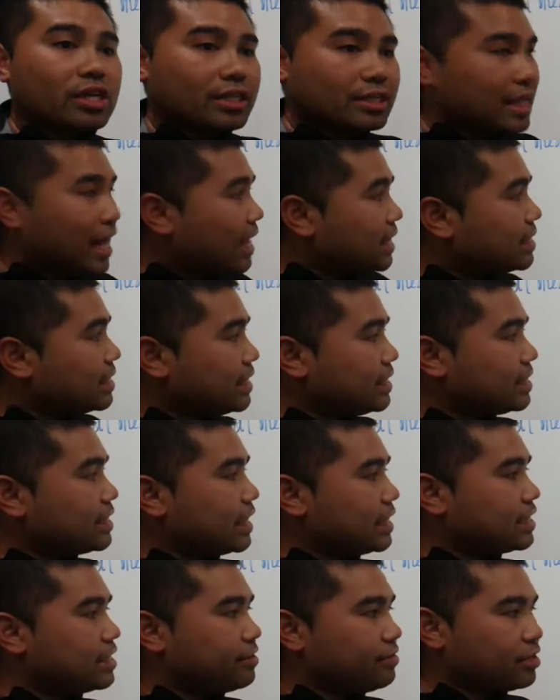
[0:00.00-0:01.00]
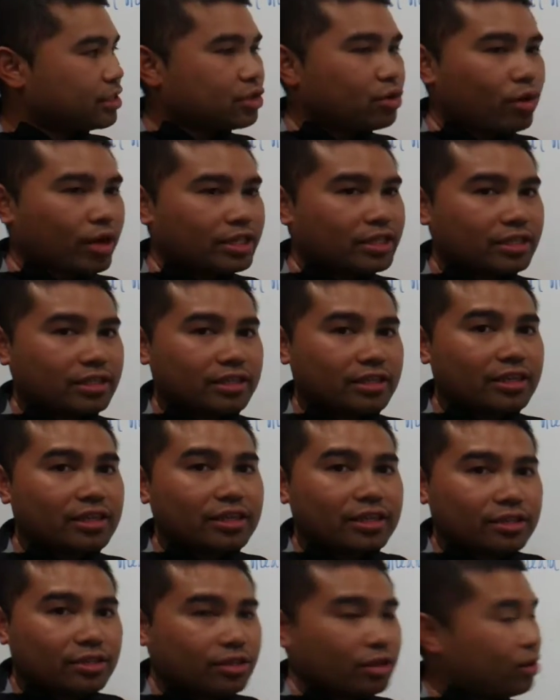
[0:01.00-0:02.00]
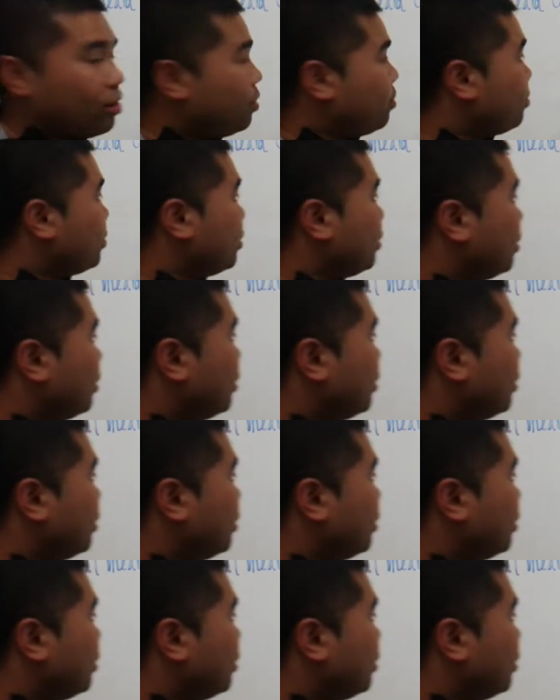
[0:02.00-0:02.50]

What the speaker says: That's the intention of this question. So